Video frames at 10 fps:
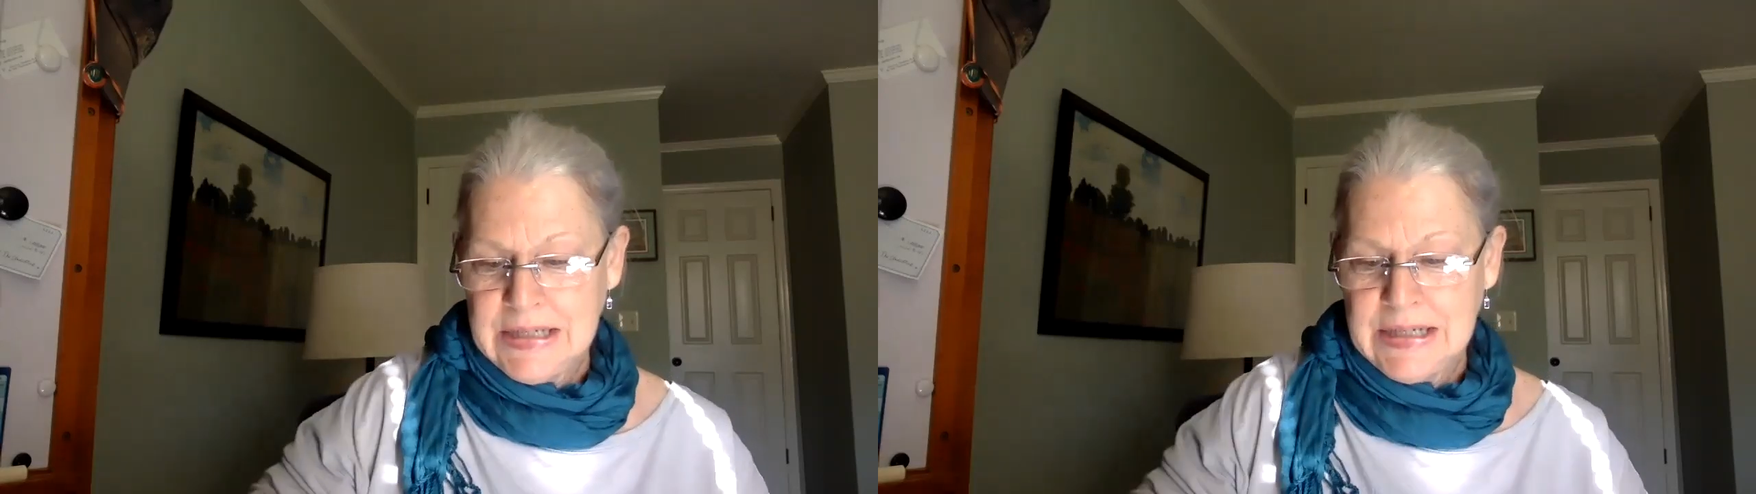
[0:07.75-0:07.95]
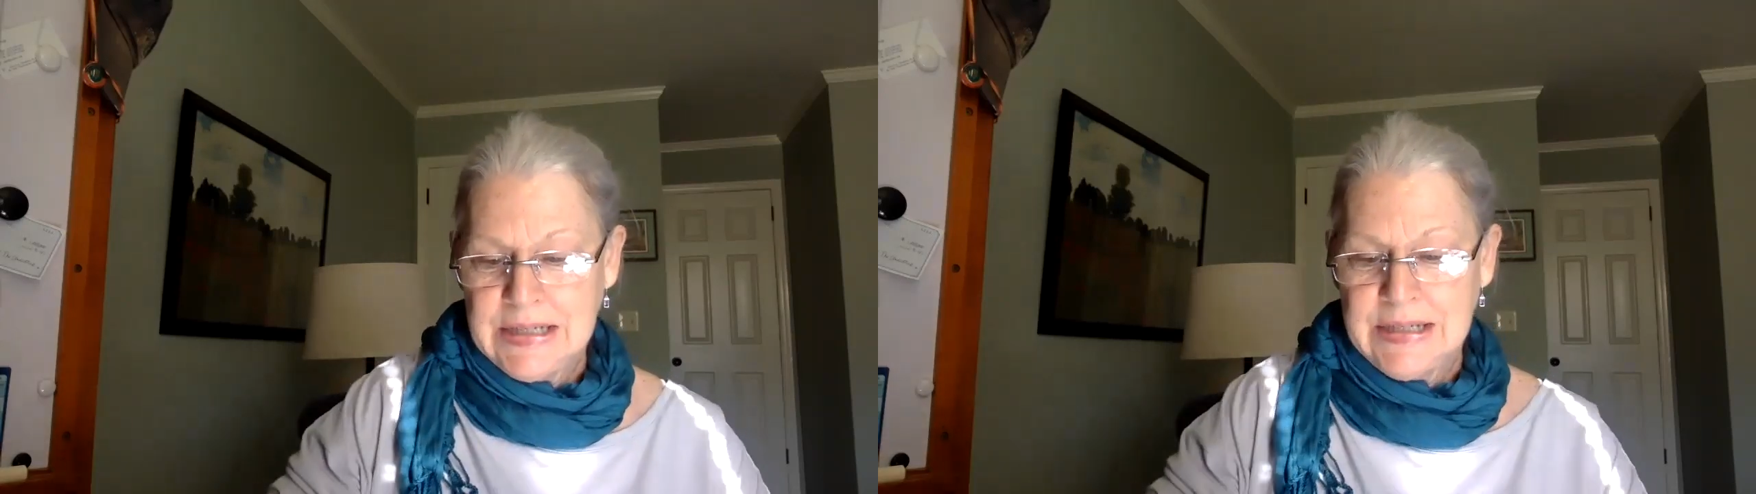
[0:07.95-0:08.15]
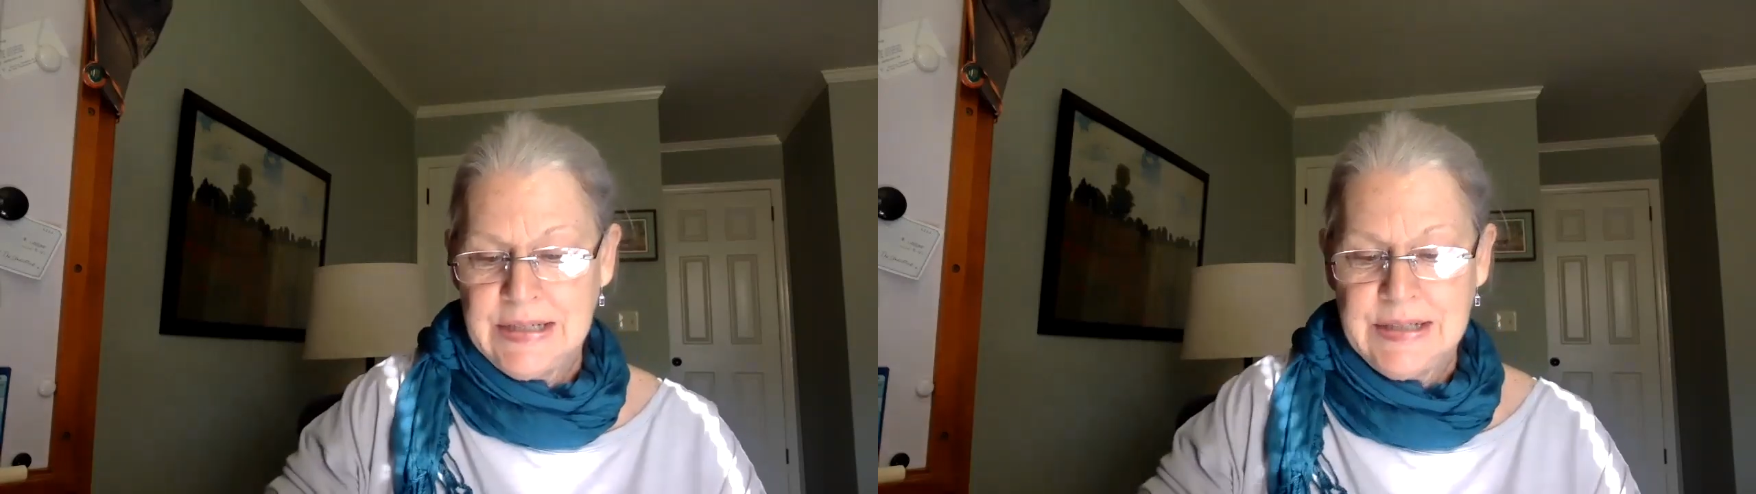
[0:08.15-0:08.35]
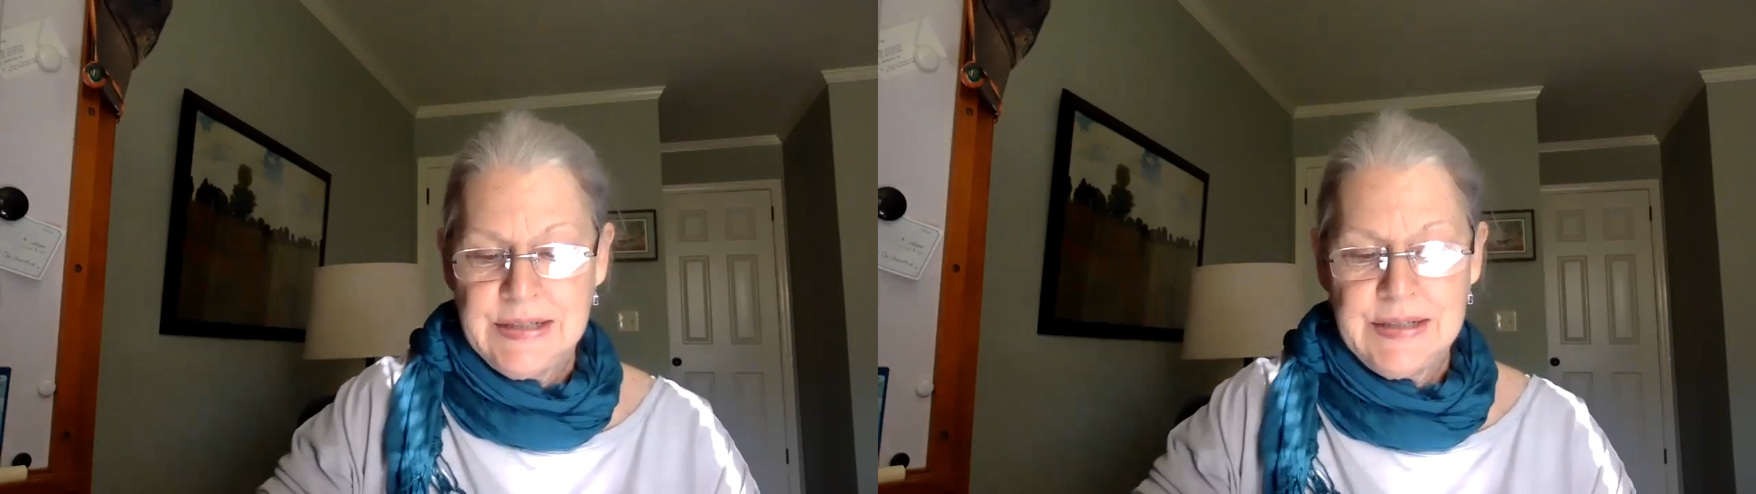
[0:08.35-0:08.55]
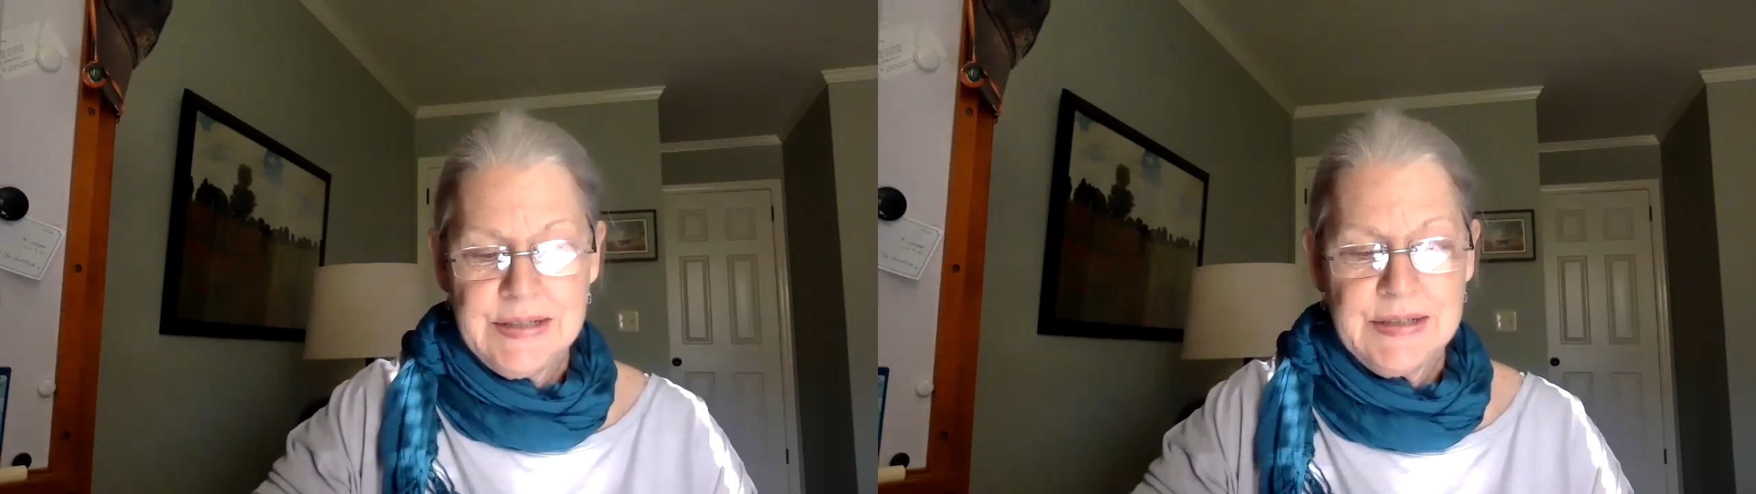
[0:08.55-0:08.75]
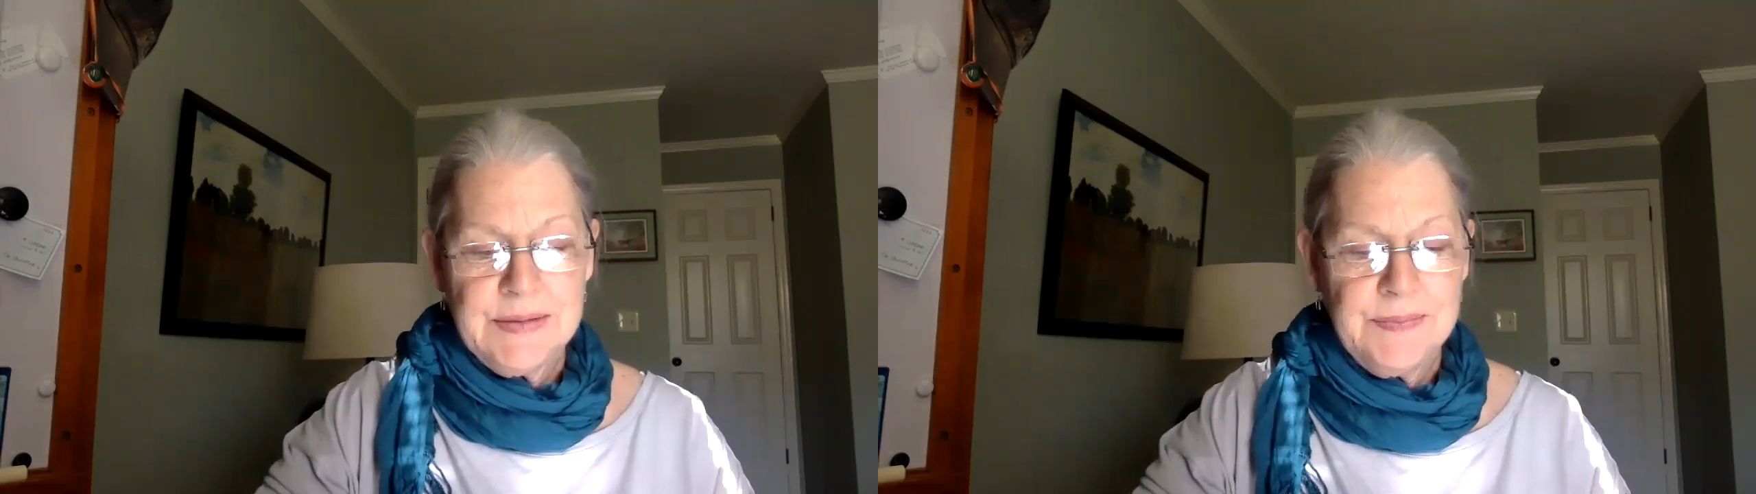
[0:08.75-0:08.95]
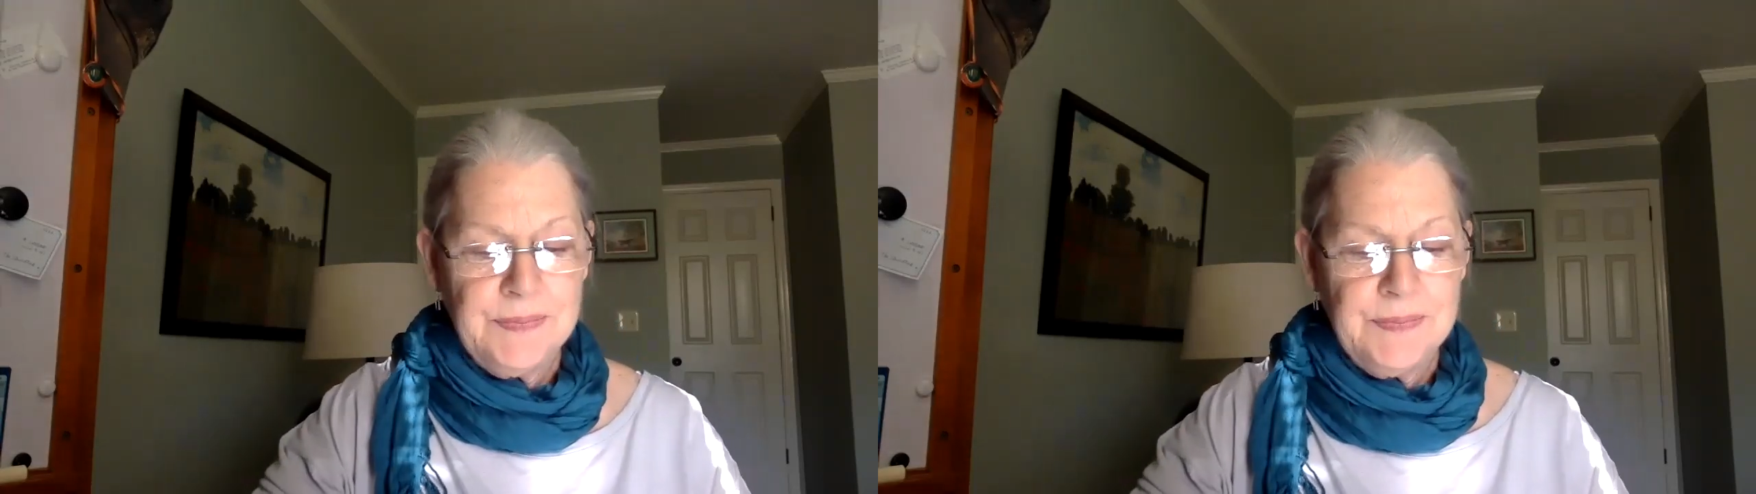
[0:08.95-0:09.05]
is,